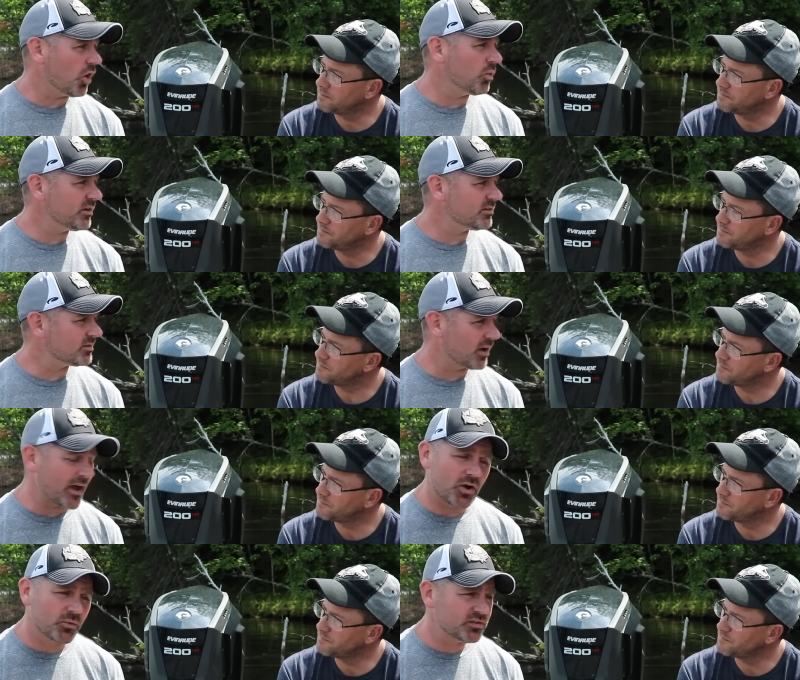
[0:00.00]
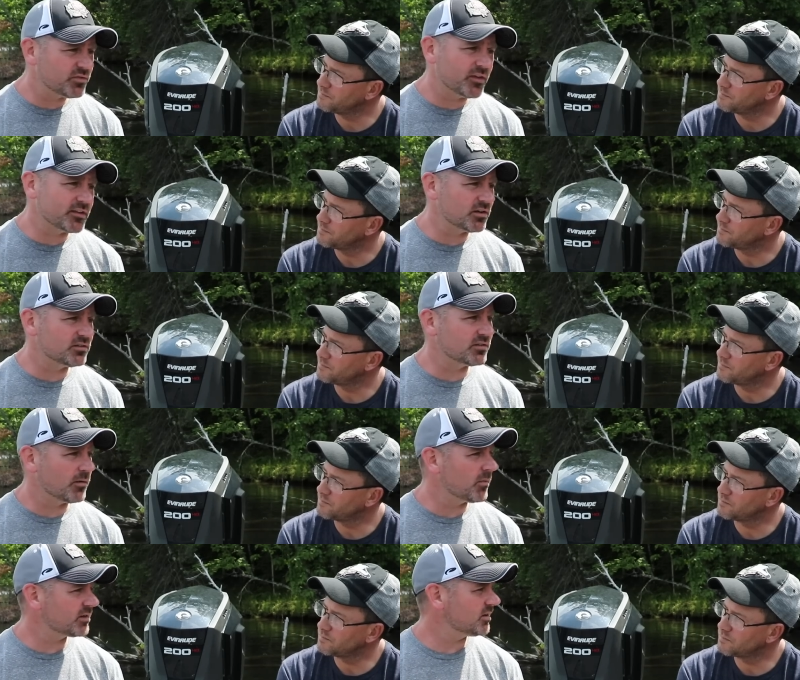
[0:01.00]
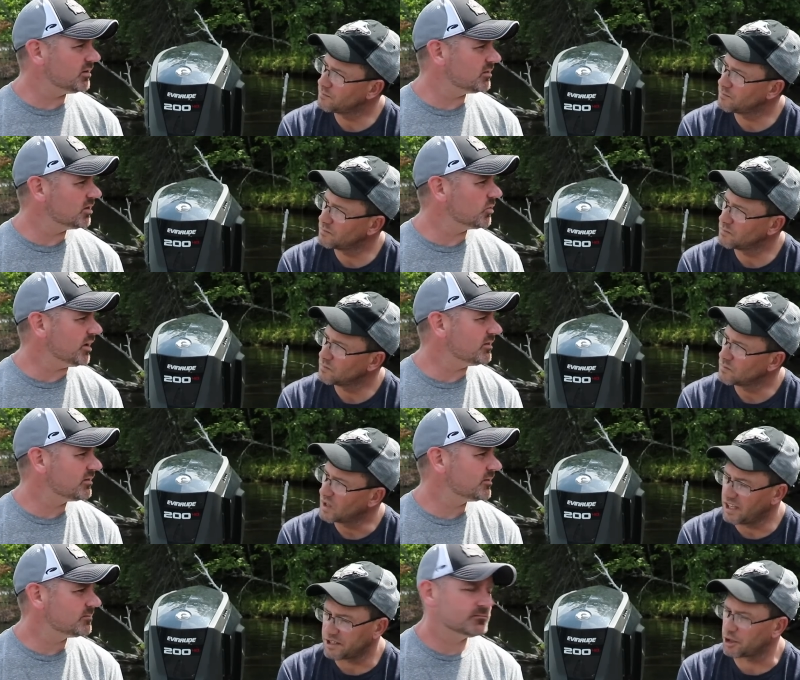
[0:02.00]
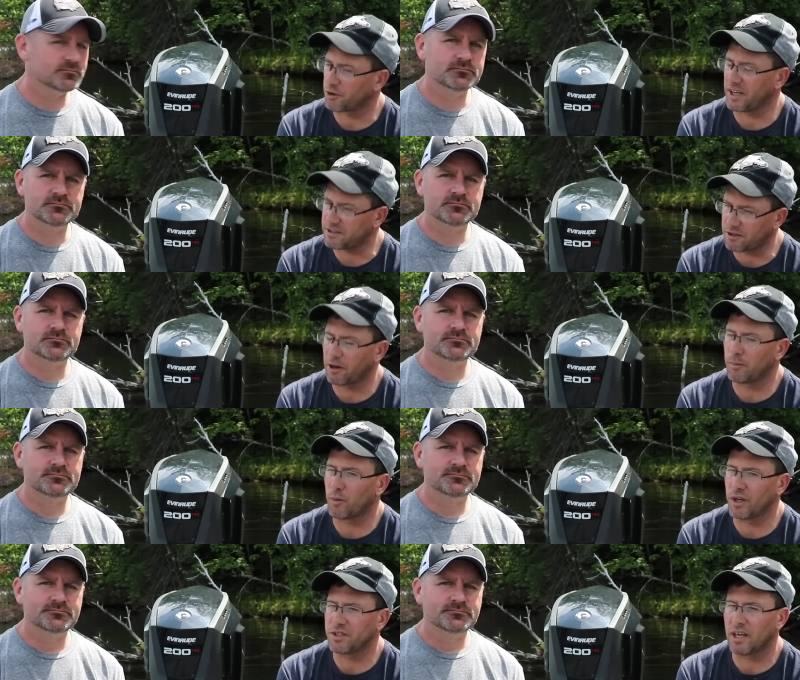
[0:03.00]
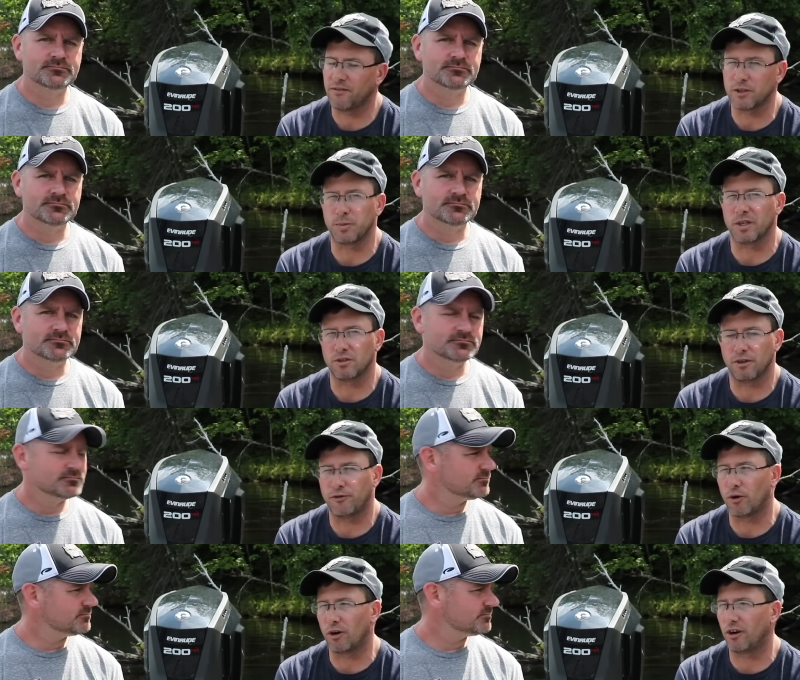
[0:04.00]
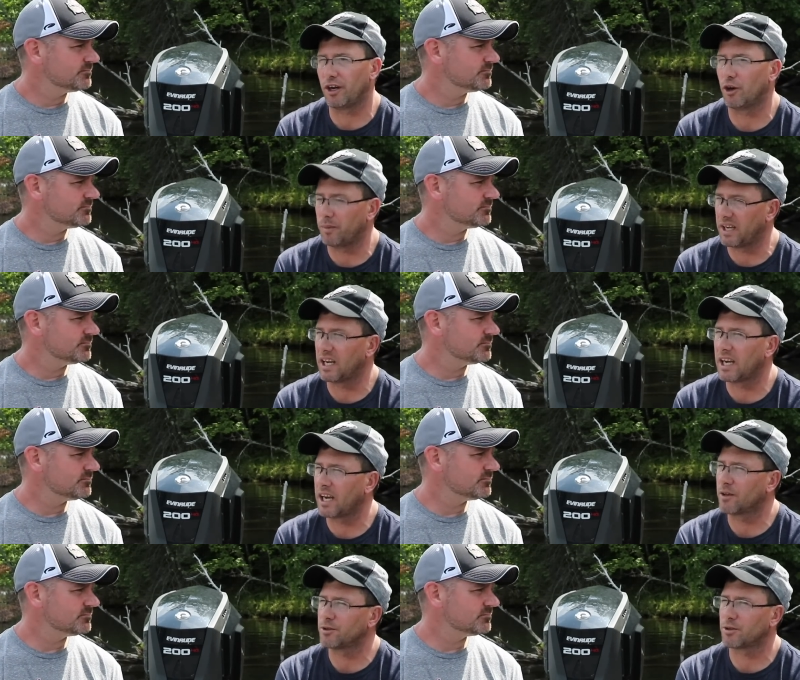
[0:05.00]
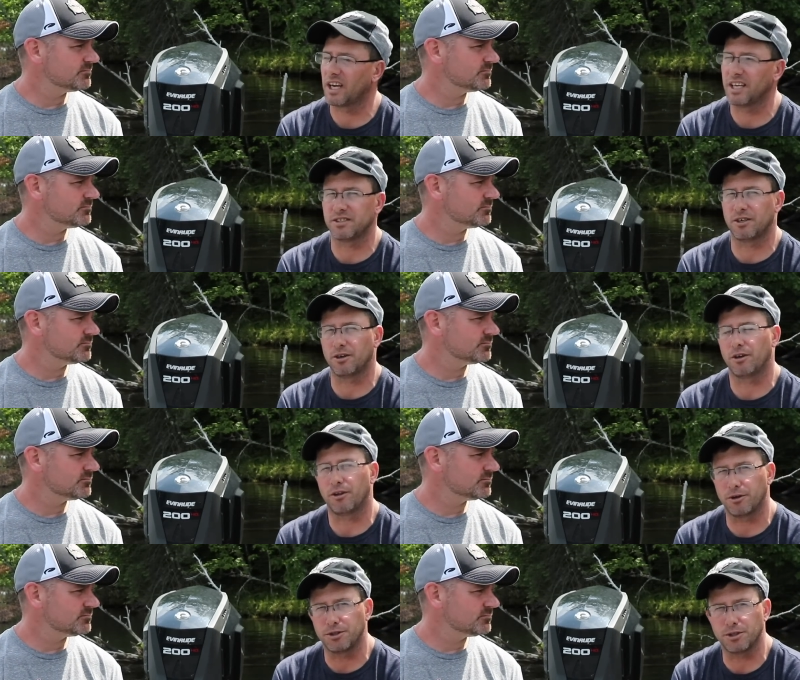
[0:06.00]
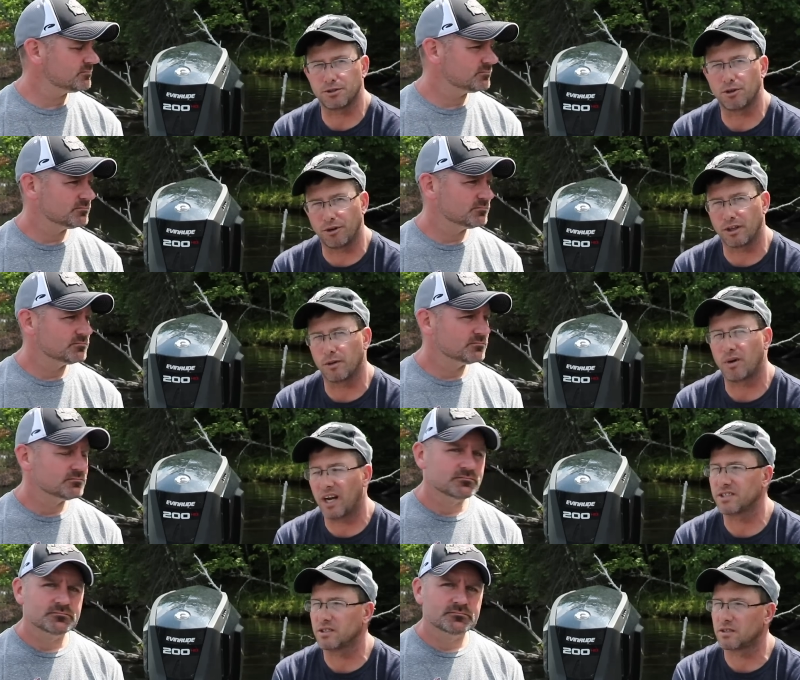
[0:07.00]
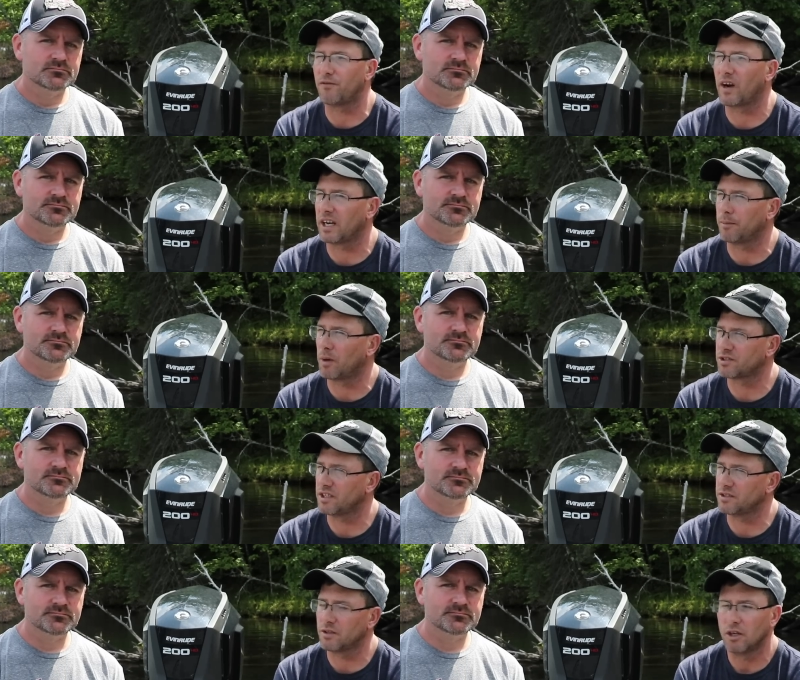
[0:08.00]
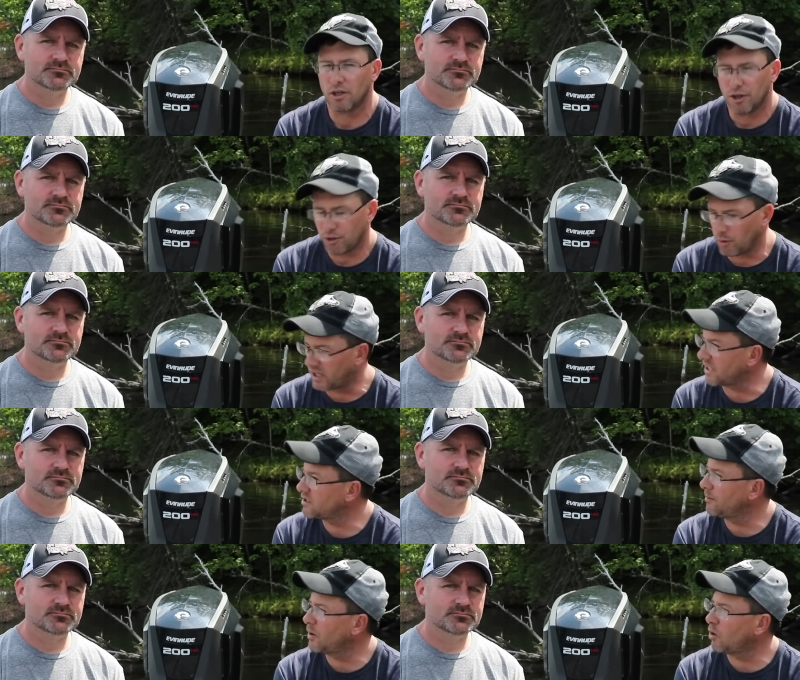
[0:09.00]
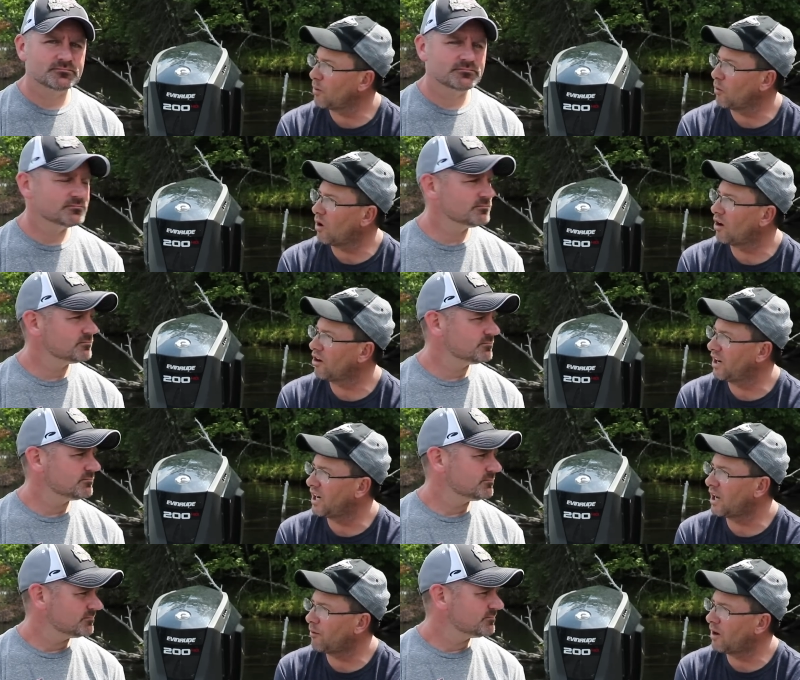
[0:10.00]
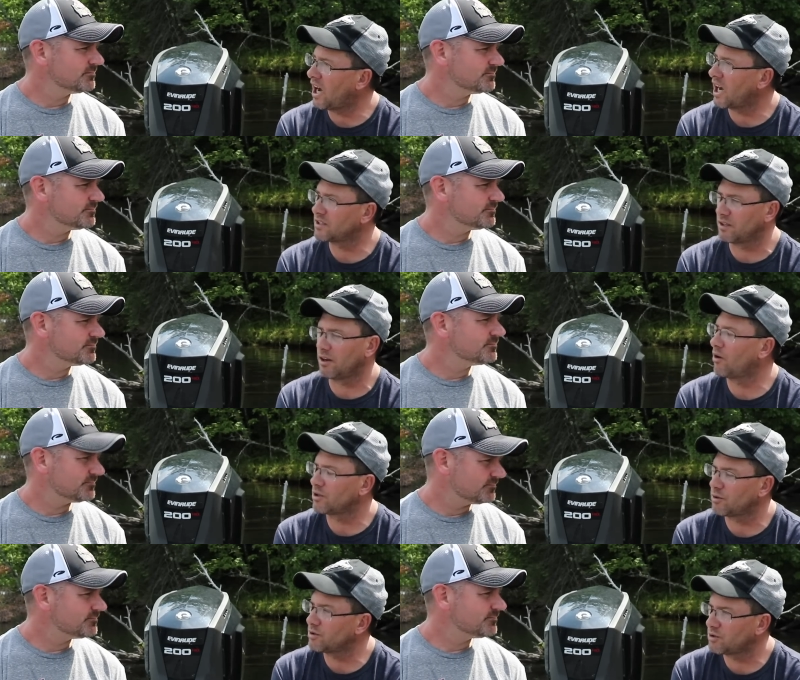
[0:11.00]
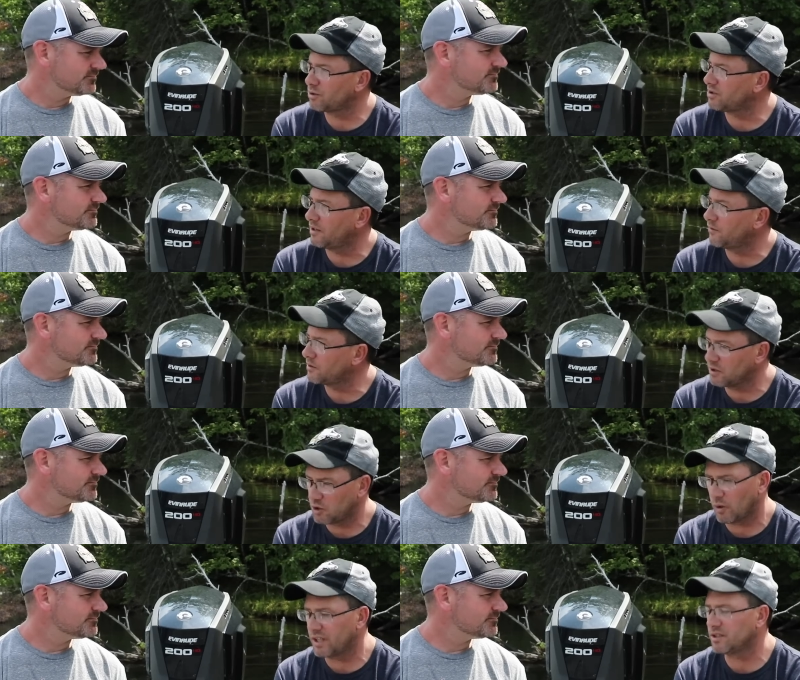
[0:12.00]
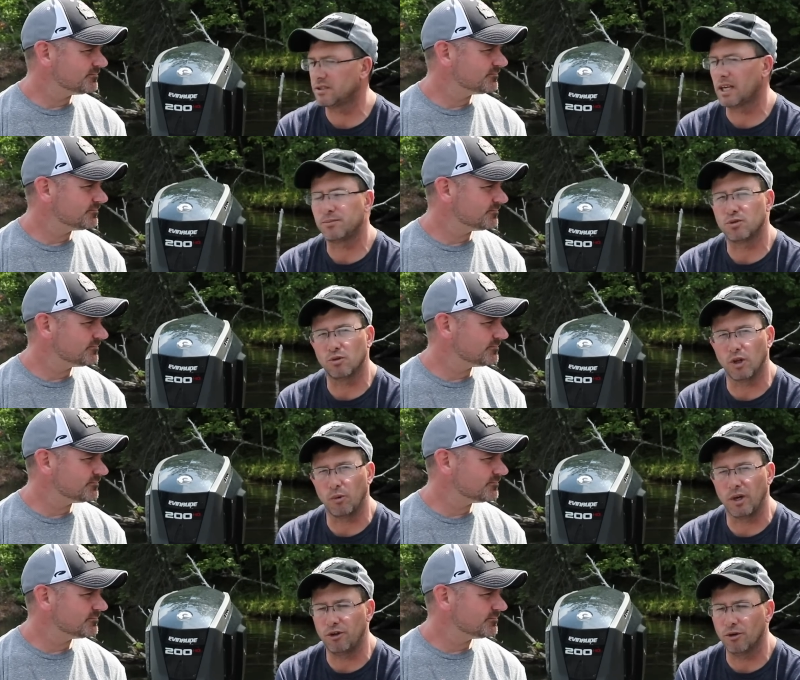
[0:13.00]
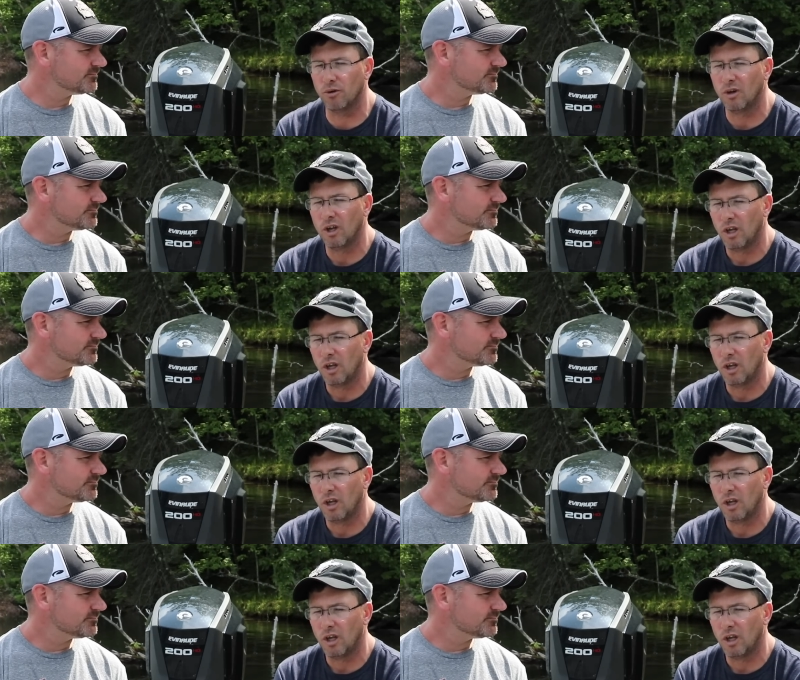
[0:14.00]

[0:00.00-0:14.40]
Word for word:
Speaker 1: always some. I always feel like there's some muskies in the weeds. And it's a great starting point, Jeff, especially for beginning anglers or guys that are just learning the process of finding muskies. Do we catch them on open water and on rocks and in all sorts of different situations? Absolutely we do.